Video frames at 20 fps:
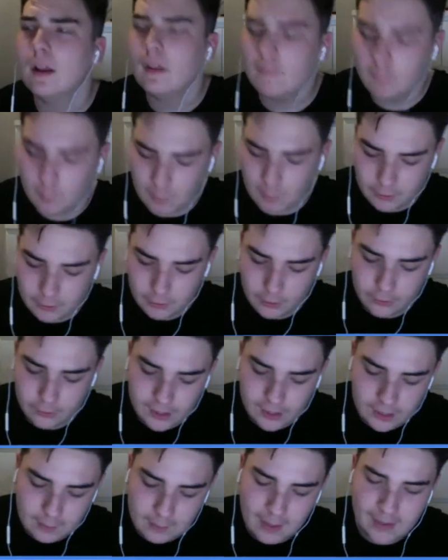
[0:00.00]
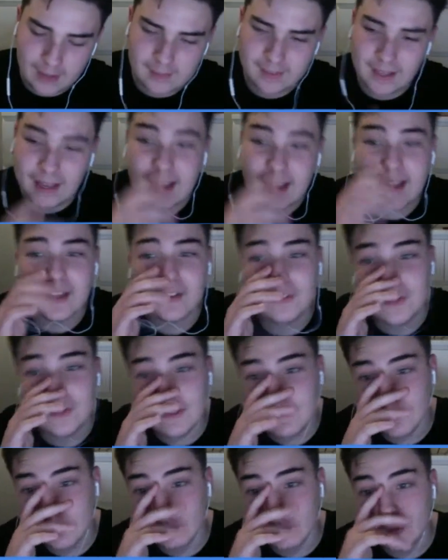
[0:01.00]
two centre backs, it is
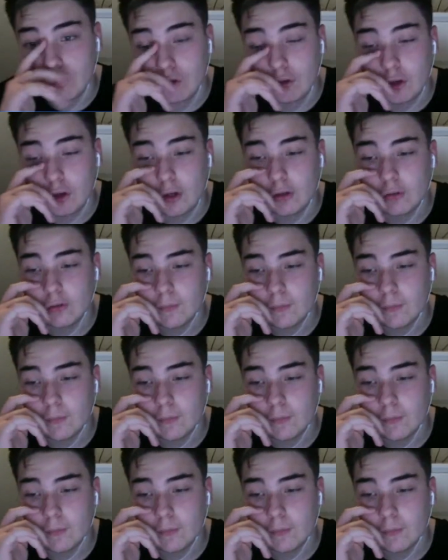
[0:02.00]
difficult to choose.